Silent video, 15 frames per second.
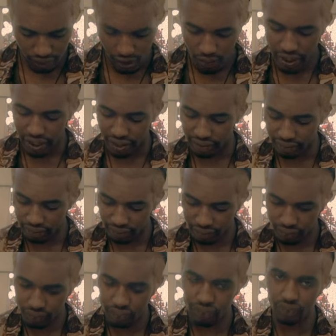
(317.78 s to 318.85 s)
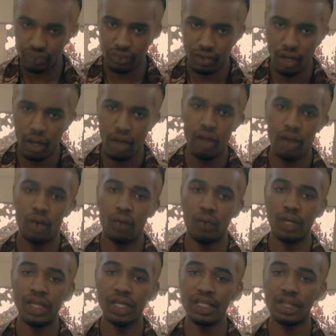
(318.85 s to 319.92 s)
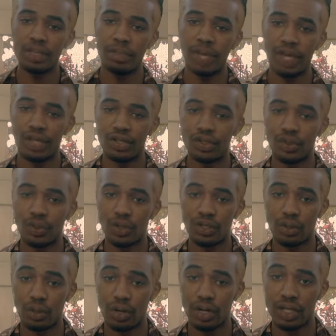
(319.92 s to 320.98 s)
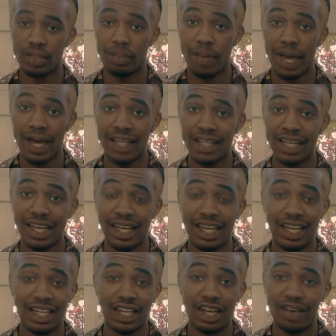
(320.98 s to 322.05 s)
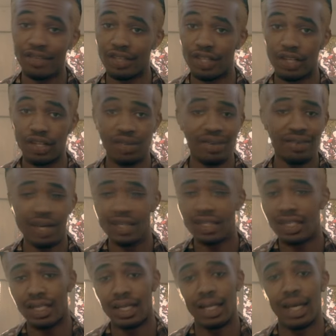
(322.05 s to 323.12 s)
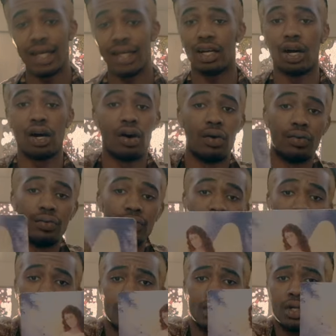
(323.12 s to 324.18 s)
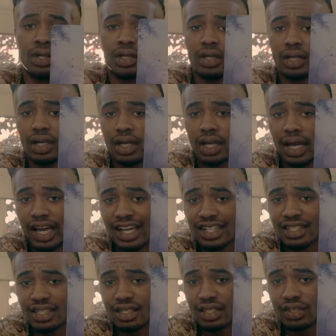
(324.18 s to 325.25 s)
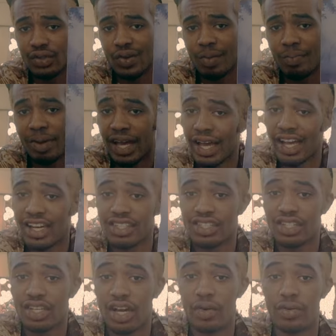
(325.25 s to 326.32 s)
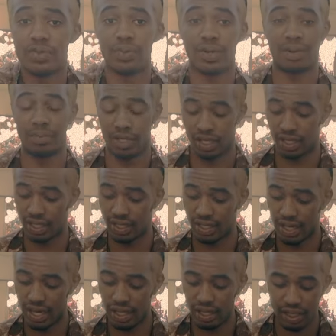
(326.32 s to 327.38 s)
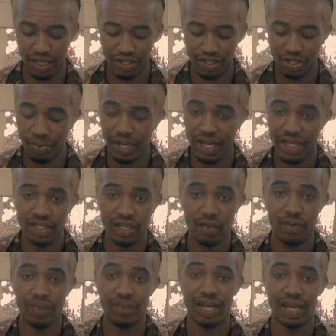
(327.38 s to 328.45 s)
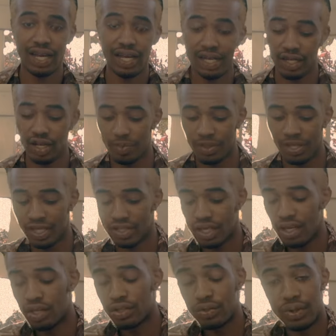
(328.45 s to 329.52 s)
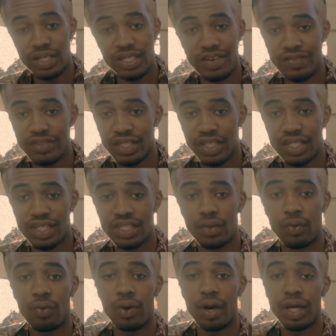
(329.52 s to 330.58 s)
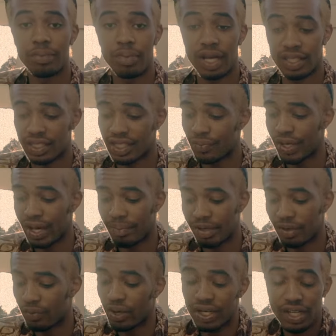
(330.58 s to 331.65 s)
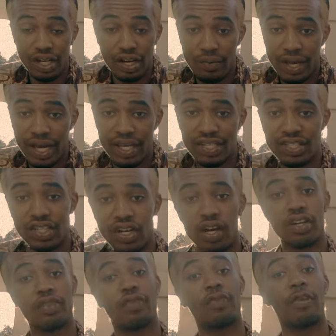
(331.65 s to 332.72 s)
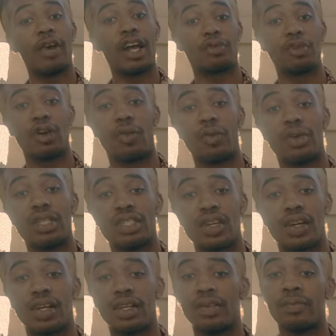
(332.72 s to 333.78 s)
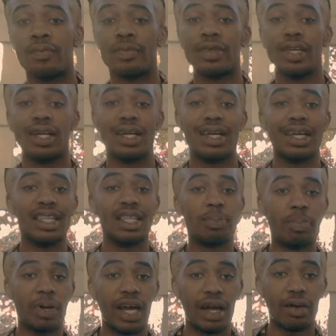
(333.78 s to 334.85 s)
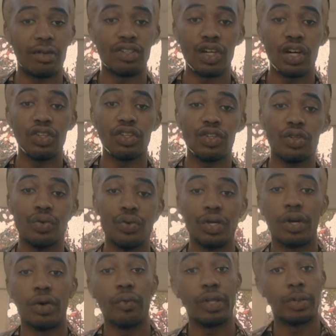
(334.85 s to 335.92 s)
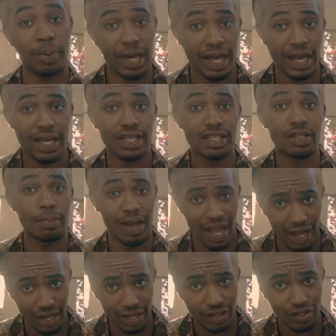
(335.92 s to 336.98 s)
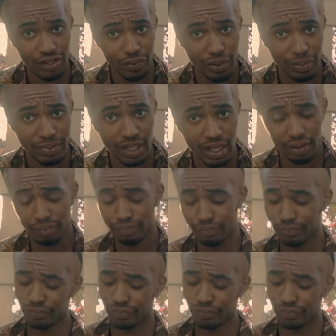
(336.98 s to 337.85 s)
Okay. We need to make sure, Taurus, by the end of the year, you have got to let go. Let your past go is what I'm getting. Yeah, let your past go. We've got to let go because 2017 is the 1 month. One year. We got to start fresh. We don't want to start in the past. Start the new year with past baggage. You know what I'm saying?